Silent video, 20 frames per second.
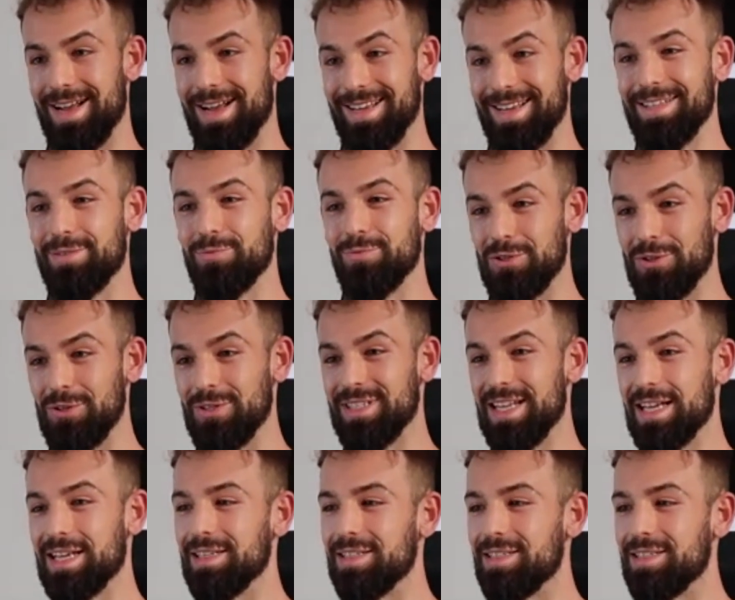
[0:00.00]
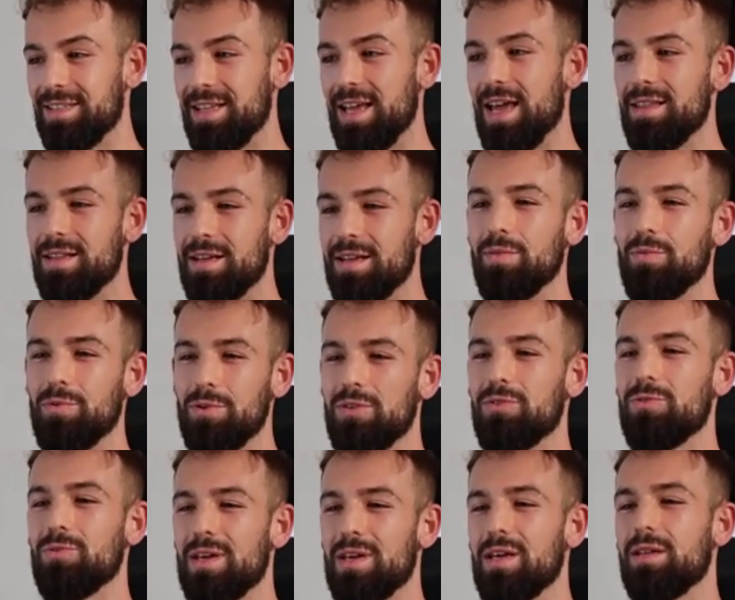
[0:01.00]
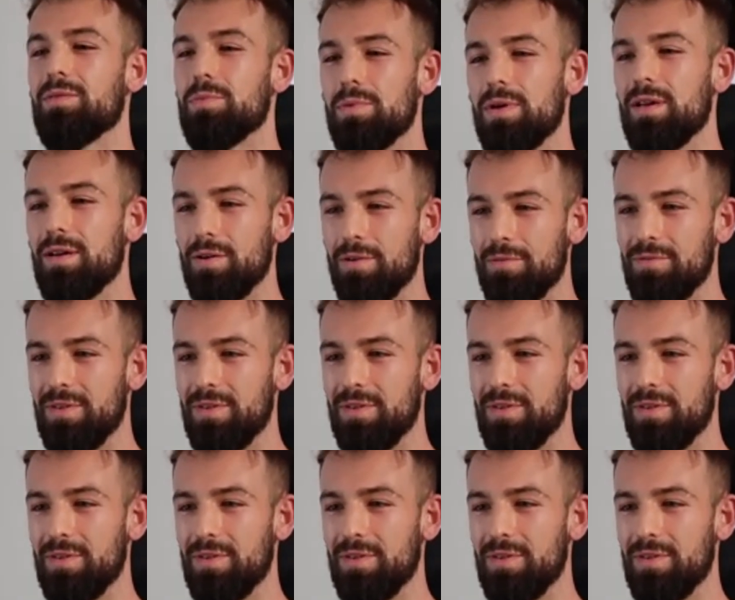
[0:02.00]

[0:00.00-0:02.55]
it was always like a stain that I wanted to get rid of.